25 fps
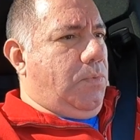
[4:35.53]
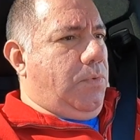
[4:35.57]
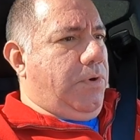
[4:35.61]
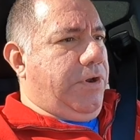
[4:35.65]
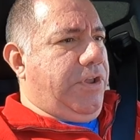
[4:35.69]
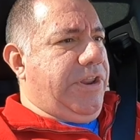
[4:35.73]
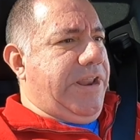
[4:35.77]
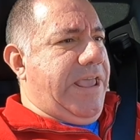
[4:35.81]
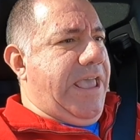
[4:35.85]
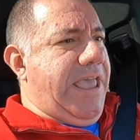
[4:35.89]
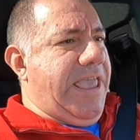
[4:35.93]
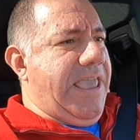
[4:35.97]
We're
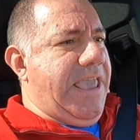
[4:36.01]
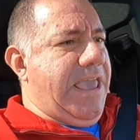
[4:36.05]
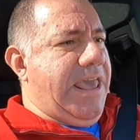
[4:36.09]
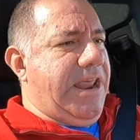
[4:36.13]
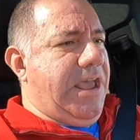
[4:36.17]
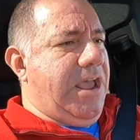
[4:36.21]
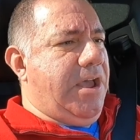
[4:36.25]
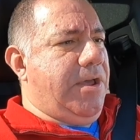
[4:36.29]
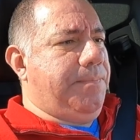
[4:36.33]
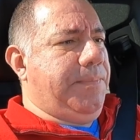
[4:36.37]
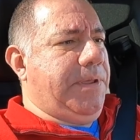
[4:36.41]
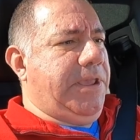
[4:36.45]
gonna head
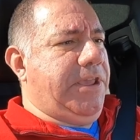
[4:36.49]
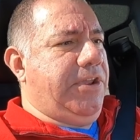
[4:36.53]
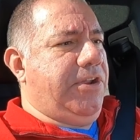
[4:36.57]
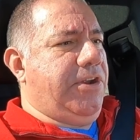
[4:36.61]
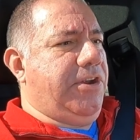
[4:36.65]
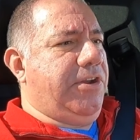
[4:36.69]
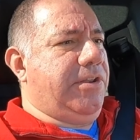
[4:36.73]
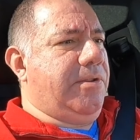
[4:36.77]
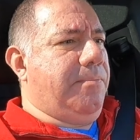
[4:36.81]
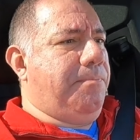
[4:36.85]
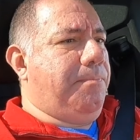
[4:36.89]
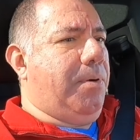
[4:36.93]
on
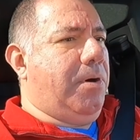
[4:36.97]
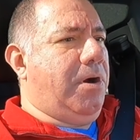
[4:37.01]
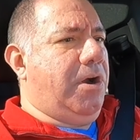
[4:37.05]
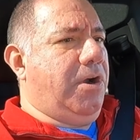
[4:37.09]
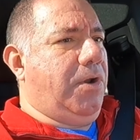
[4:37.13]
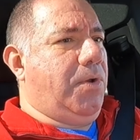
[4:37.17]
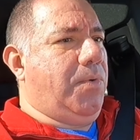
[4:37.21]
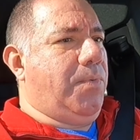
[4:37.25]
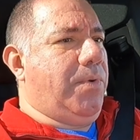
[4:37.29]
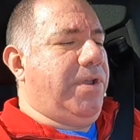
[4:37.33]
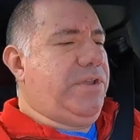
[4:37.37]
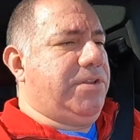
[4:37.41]
here on the
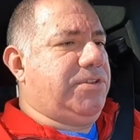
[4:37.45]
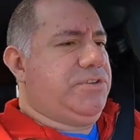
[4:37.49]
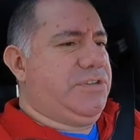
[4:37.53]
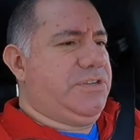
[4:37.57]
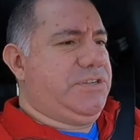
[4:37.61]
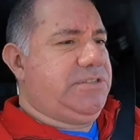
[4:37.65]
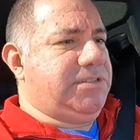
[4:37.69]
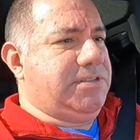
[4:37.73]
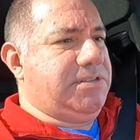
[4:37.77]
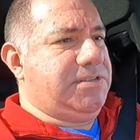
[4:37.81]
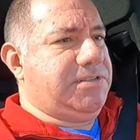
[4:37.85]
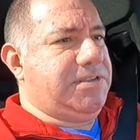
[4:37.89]
parkway in
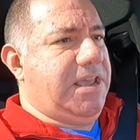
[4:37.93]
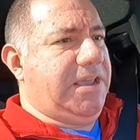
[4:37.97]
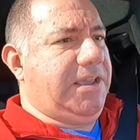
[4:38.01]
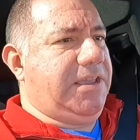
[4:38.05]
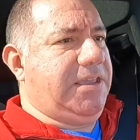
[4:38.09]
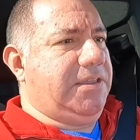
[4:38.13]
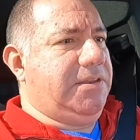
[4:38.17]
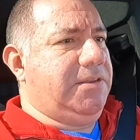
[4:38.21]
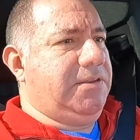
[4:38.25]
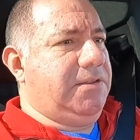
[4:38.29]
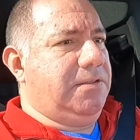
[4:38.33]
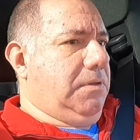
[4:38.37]
just a
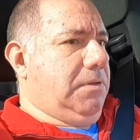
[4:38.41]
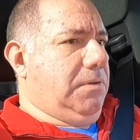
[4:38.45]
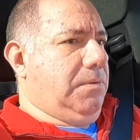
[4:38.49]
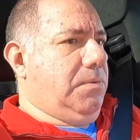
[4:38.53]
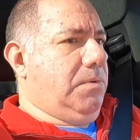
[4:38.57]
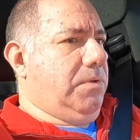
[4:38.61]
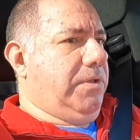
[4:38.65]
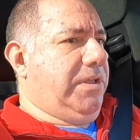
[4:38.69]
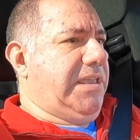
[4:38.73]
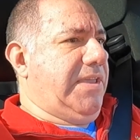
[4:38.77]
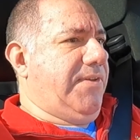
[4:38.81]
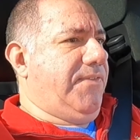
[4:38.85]
second.
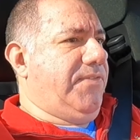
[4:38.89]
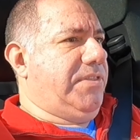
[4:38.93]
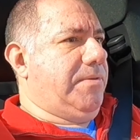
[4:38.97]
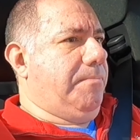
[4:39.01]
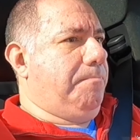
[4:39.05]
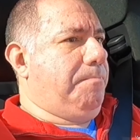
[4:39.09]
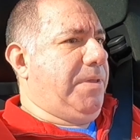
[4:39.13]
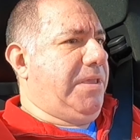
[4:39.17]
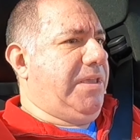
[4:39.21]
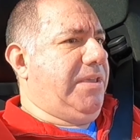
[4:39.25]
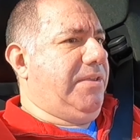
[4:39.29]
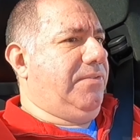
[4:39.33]
We'll give the
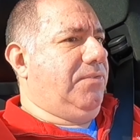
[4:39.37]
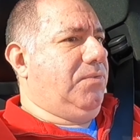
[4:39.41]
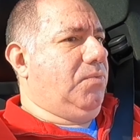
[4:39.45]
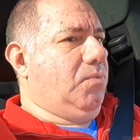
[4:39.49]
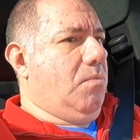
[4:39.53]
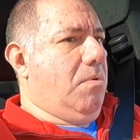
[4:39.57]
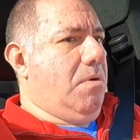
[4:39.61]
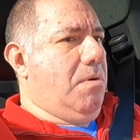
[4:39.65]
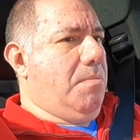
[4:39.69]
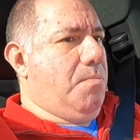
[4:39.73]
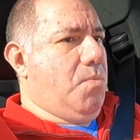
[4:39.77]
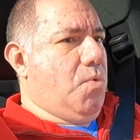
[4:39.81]
beans
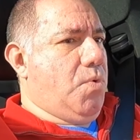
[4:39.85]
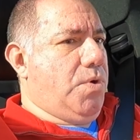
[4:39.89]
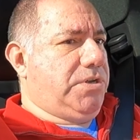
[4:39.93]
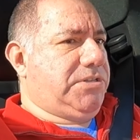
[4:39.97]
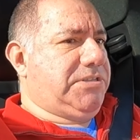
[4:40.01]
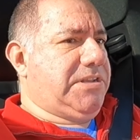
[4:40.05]
one more